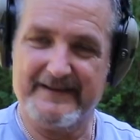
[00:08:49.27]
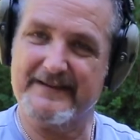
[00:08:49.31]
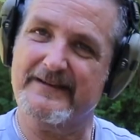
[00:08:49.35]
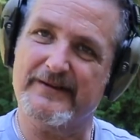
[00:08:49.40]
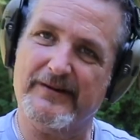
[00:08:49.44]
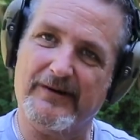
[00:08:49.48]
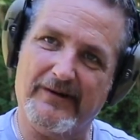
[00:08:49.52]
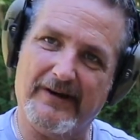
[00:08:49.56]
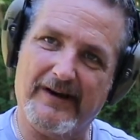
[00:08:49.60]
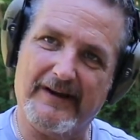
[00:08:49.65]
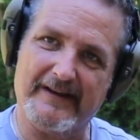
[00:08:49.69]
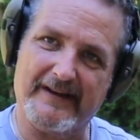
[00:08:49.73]

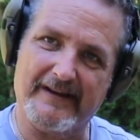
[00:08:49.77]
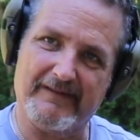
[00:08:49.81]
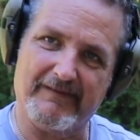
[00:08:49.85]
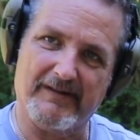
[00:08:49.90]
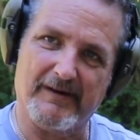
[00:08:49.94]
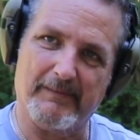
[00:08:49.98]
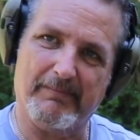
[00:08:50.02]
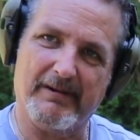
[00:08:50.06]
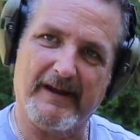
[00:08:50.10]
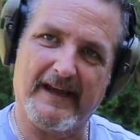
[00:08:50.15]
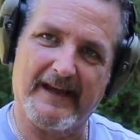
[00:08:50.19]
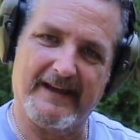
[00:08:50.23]
So I'll give it
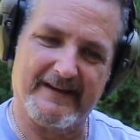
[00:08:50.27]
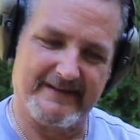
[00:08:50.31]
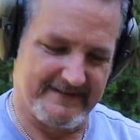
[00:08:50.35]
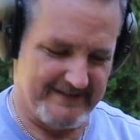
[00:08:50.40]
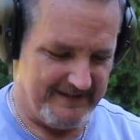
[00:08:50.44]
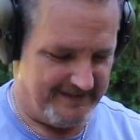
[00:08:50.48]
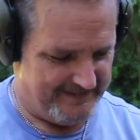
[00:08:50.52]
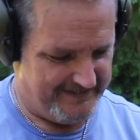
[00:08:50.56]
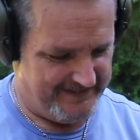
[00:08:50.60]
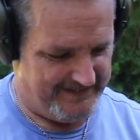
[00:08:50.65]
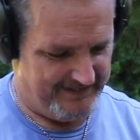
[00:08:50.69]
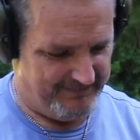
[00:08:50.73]
a pass
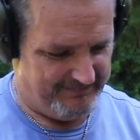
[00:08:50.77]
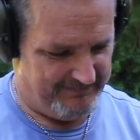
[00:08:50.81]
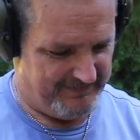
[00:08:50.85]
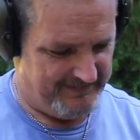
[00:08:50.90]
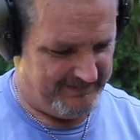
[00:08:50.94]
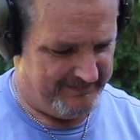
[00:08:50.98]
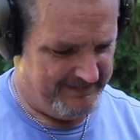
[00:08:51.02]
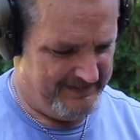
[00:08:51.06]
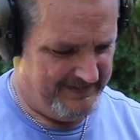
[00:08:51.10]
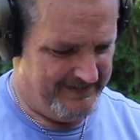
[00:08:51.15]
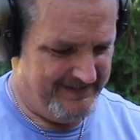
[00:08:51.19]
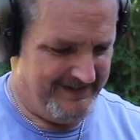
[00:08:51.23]
on that one.
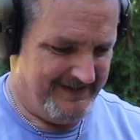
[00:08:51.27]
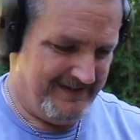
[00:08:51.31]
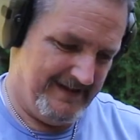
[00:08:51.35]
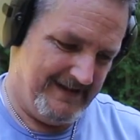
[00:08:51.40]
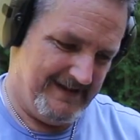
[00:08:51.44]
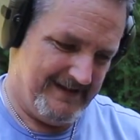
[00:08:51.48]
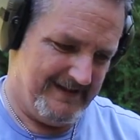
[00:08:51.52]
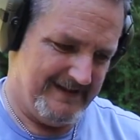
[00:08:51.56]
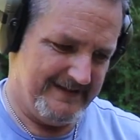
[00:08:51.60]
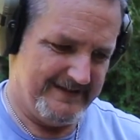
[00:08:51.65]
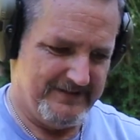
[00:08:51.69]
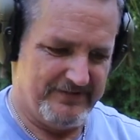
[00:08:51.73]

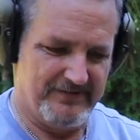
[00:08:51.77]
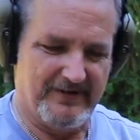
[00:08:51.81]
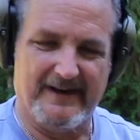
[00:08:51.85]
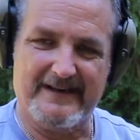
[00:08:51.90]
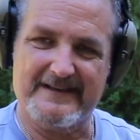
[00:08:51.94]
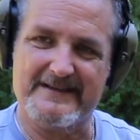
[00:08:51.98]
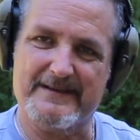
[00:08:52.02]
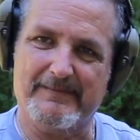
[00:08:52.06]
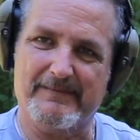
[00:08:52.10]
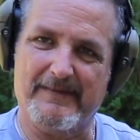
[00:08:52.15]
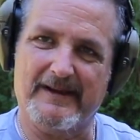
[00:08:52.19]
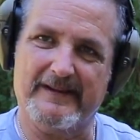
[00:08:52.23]
Let's try
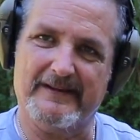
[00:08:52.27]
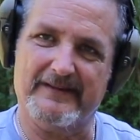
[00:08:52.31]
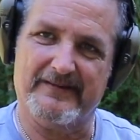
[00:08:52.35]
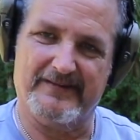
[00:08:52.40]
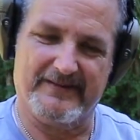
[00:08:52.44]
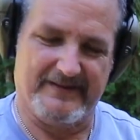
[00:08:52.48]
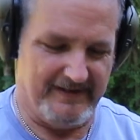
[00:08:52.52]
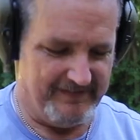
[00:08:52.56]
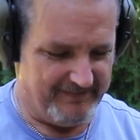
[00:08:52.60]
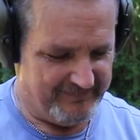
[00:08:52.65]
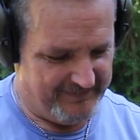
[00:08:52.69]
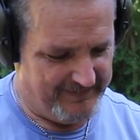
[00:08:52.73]
some other
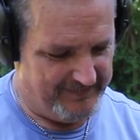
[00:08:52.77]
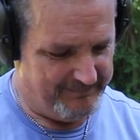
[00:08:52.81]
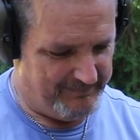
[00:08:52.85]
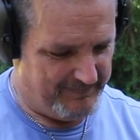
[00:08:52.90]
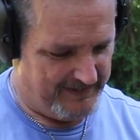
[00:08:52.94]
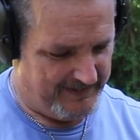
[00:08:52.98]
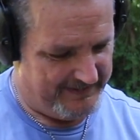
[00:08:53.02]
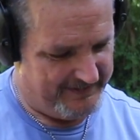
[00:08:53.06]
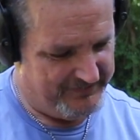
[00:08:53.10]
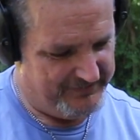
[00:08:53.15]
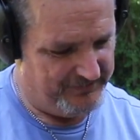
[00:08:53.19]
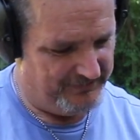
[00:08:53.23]
stuff. Give
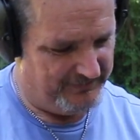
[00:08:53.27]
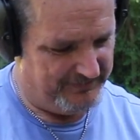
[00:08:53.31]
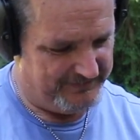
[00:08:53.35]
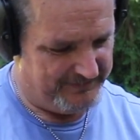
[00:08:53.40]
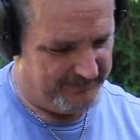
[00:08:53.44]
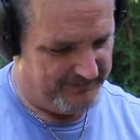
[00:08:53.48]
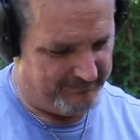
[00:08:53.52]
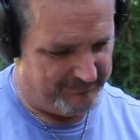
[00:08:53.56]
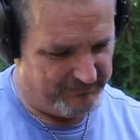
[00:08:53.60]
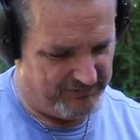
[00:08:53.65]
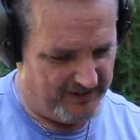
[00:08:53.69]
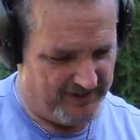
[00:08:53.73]
my
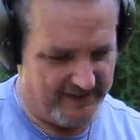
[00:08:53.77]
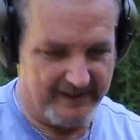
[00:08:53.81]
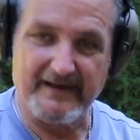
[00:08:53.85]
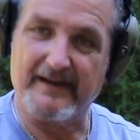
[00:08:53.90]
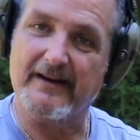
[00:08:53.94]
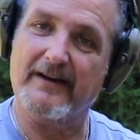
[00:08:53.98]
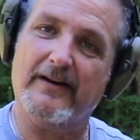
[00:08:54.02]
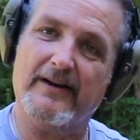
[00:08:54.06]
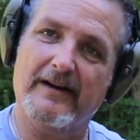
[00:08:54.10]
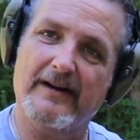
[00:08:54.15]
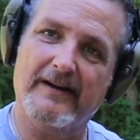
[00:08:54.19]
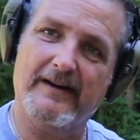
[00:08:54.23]
shoulder a break
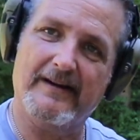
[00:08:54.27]
here.